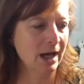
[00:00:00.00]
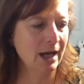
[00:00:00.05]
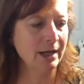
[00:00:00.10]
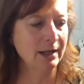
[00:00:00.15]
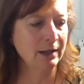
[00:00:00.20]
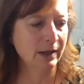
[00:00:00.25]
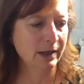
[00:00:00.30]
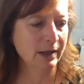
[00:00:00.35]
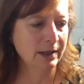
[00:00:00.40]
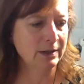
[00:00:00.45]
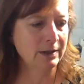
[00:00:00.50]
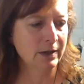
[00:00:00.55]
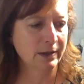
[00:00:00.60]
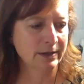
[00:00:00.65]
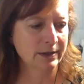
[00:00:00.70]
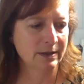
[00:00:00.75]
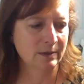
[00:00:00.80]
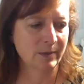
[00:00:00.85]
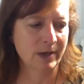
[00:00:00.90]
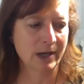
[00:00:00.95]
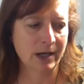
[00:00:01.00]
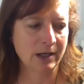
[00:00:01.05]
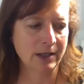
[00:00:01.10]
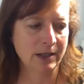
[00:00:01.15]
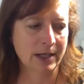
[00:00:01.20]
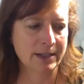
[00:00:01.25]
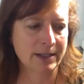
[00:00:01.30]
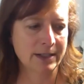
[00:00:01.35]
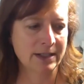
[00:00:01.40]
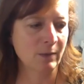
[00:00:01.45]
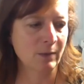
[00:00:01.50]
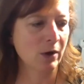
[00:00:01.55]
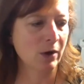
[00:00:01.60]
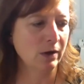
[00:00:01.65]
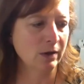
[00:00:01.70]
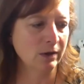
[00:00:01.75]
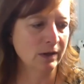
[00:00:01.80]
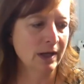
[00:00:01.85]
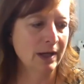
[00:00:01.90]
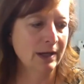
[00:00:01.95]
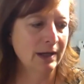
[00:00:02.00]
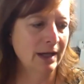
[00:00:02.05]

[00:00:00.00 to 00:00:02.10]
highlight talks about a small